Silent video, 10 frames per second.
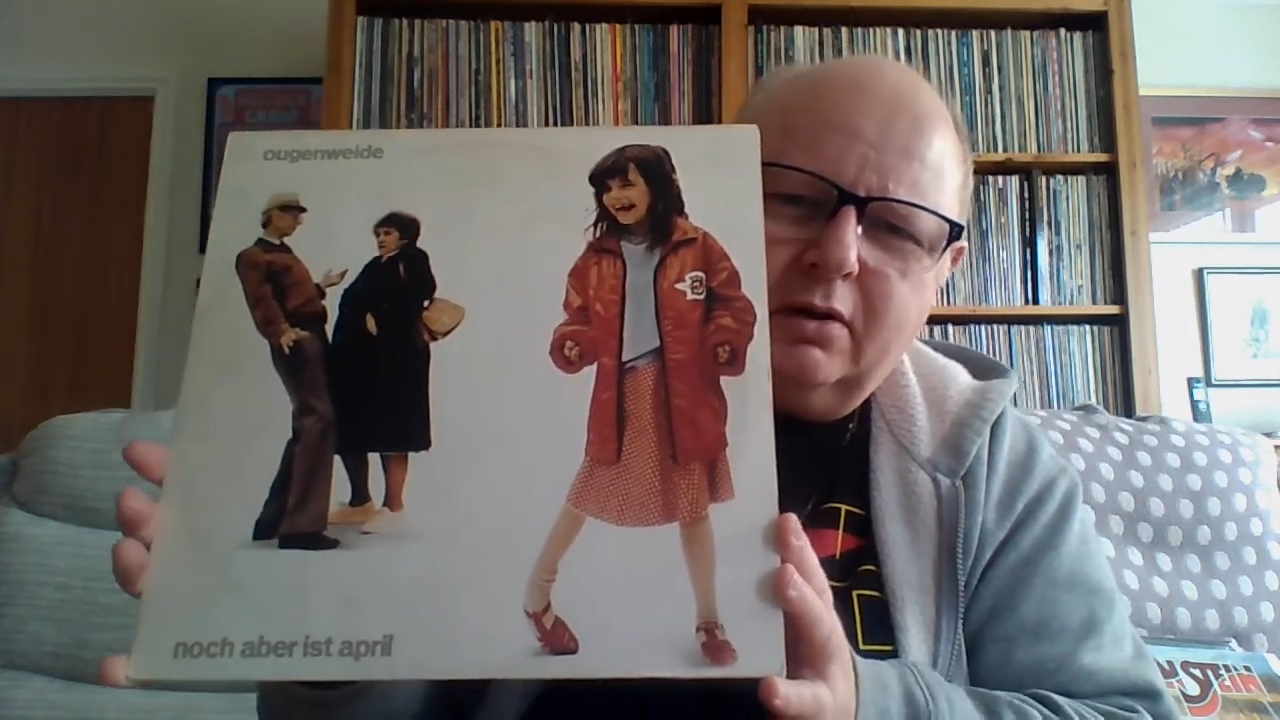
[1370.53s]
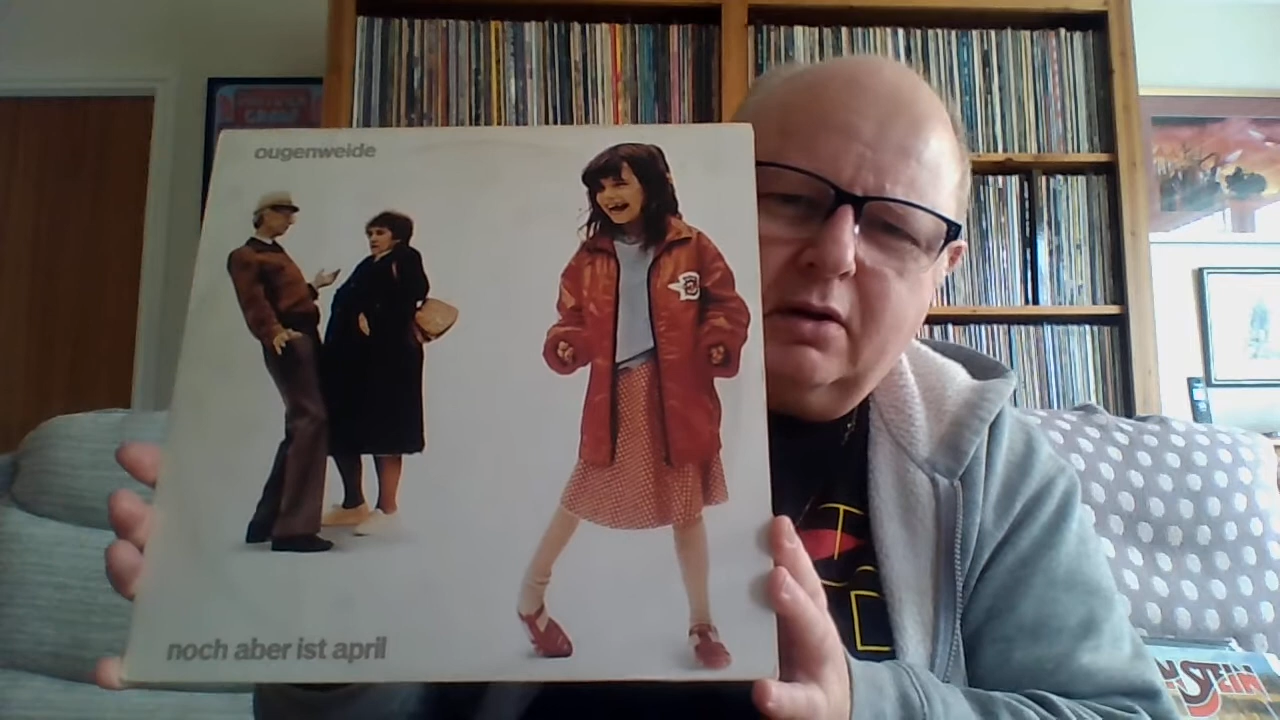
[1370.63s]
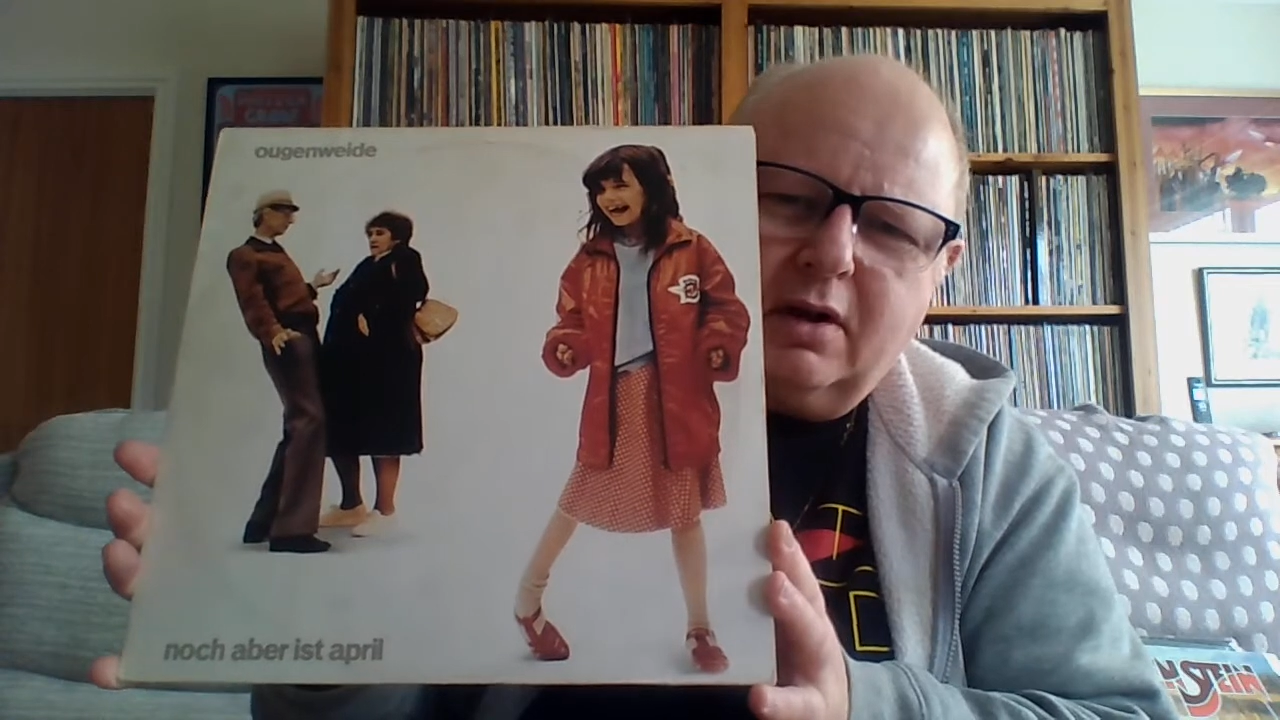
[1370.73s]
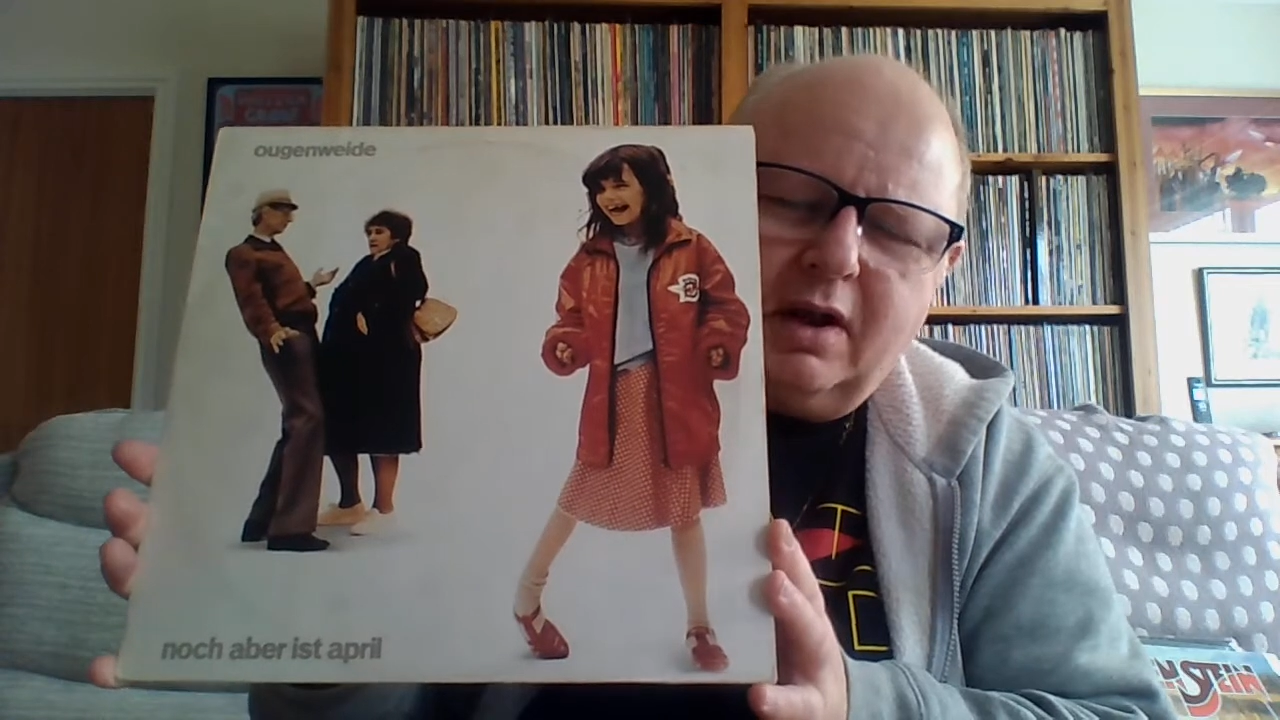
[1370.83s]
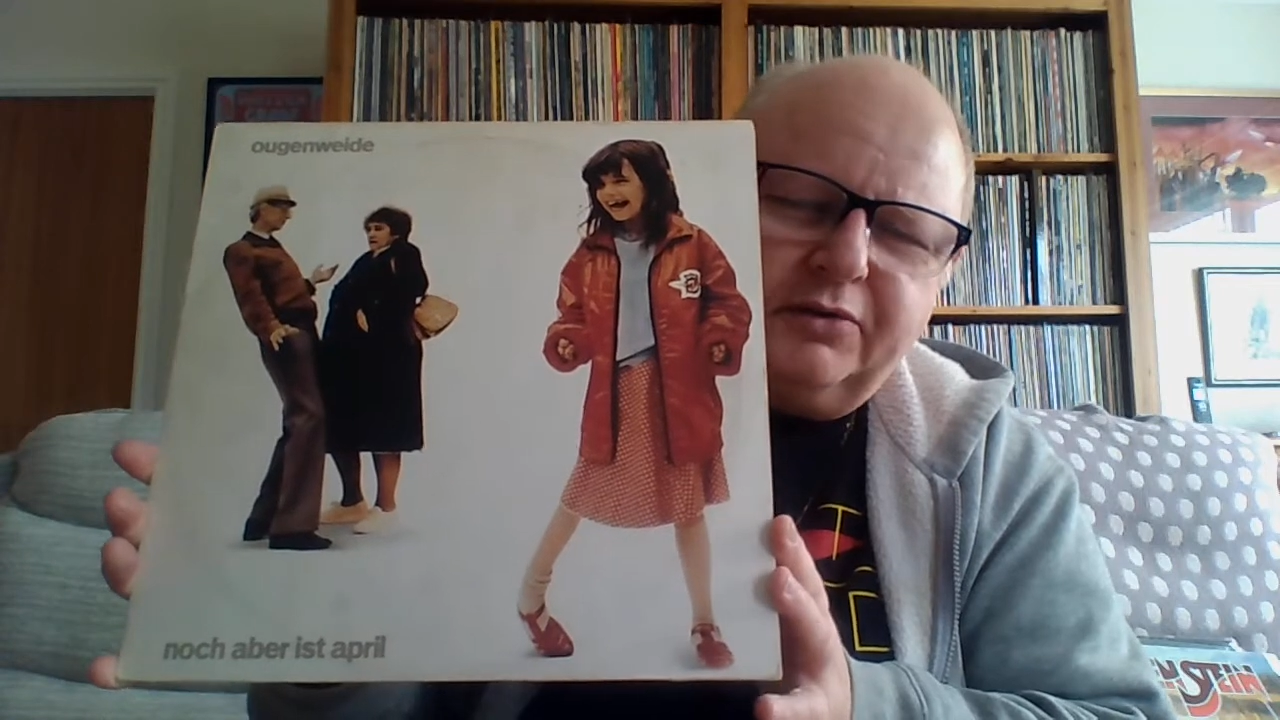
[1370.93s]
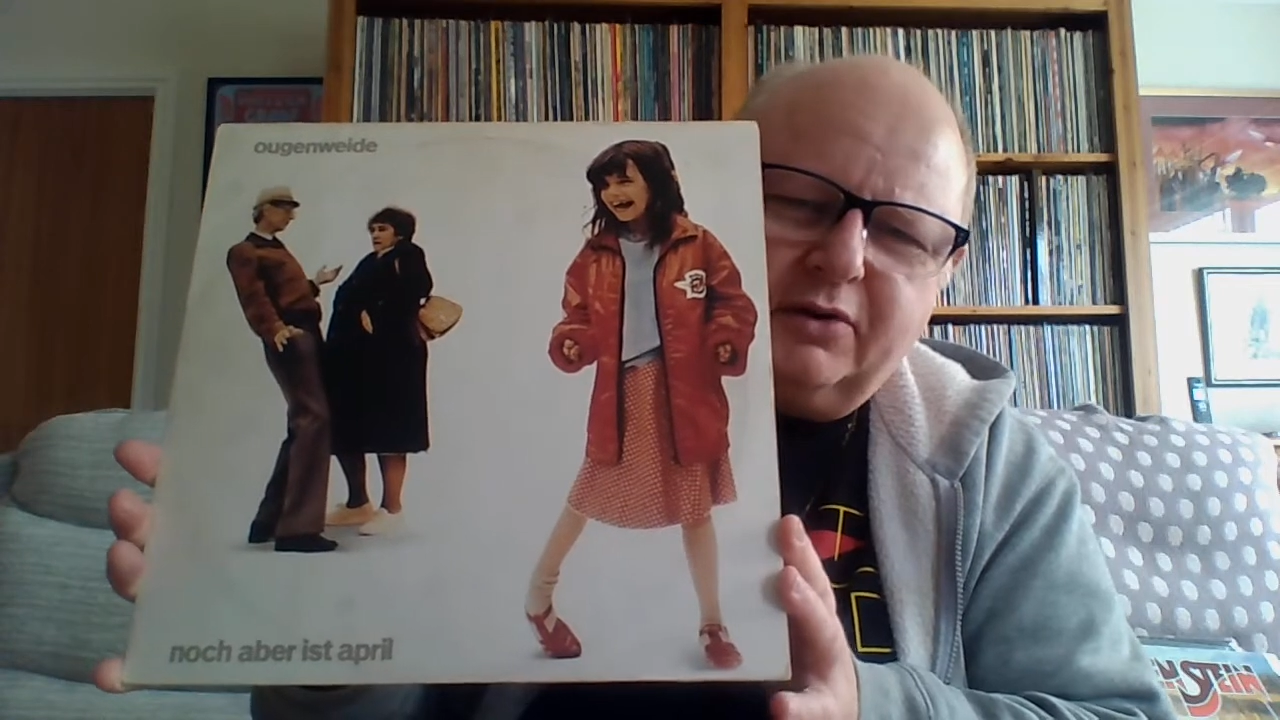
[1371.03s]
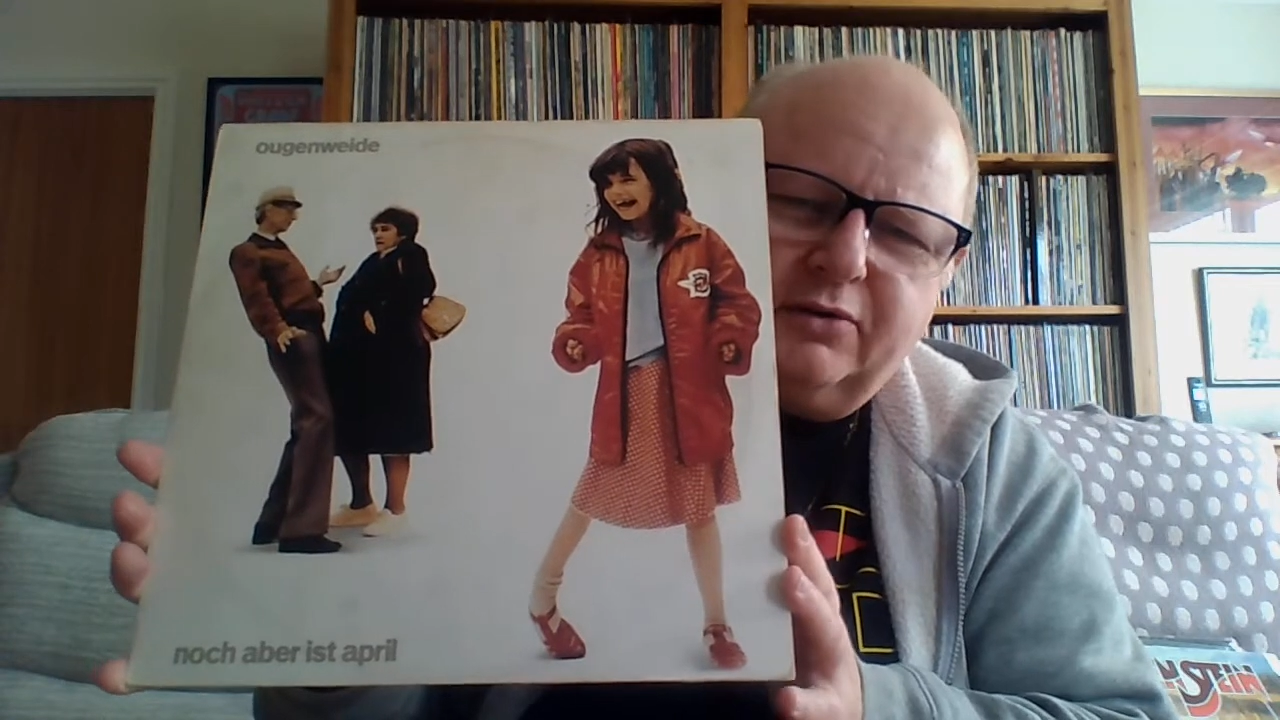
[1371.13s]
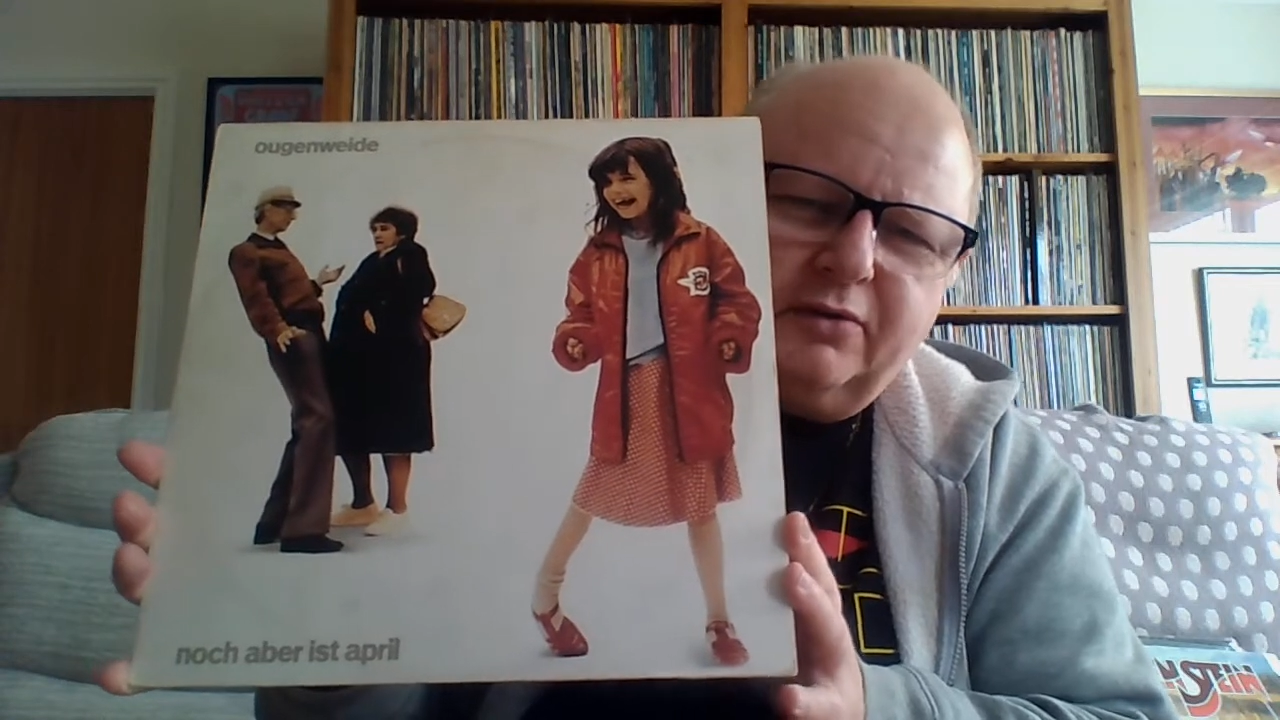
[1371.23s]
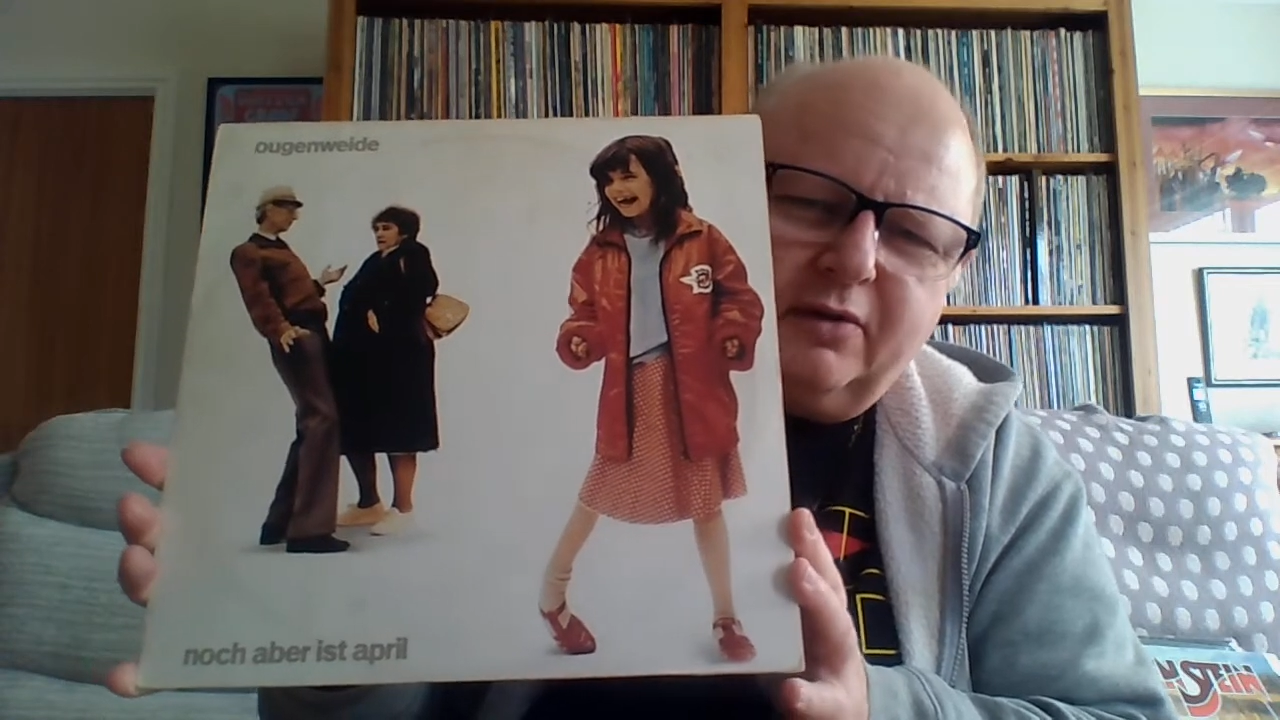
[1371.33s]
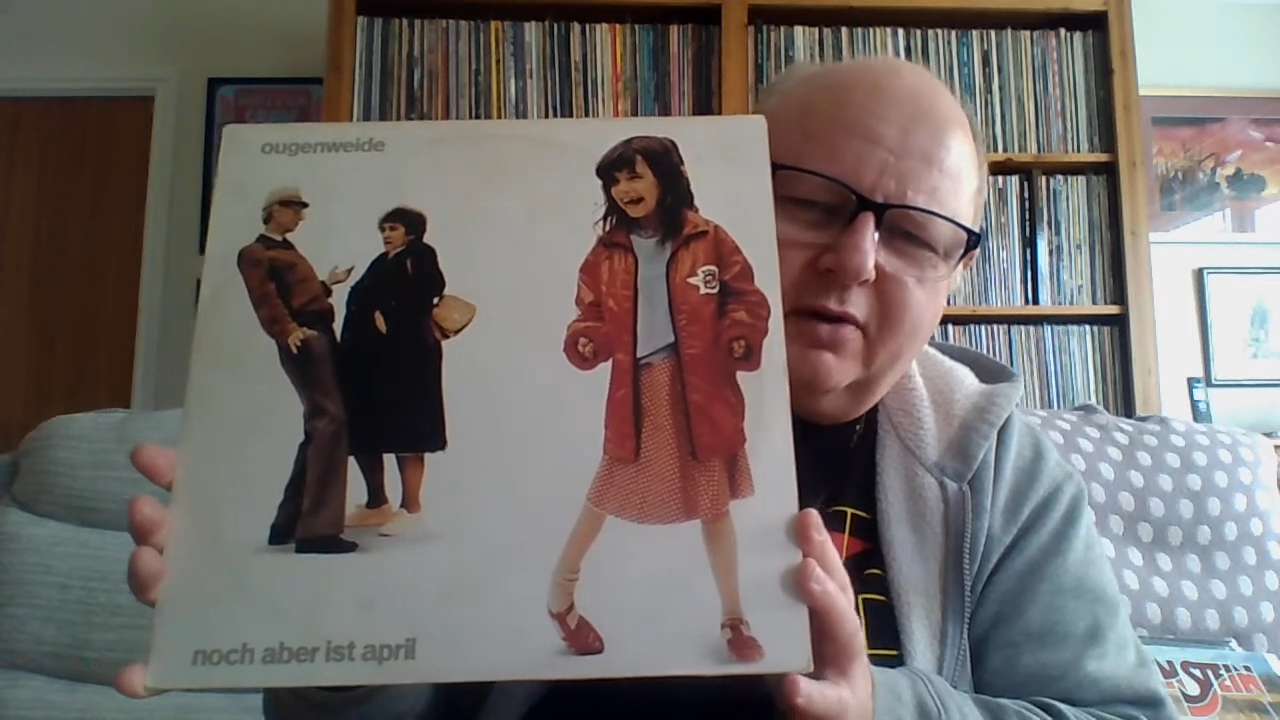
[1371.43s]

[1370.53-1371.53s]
classic stuff.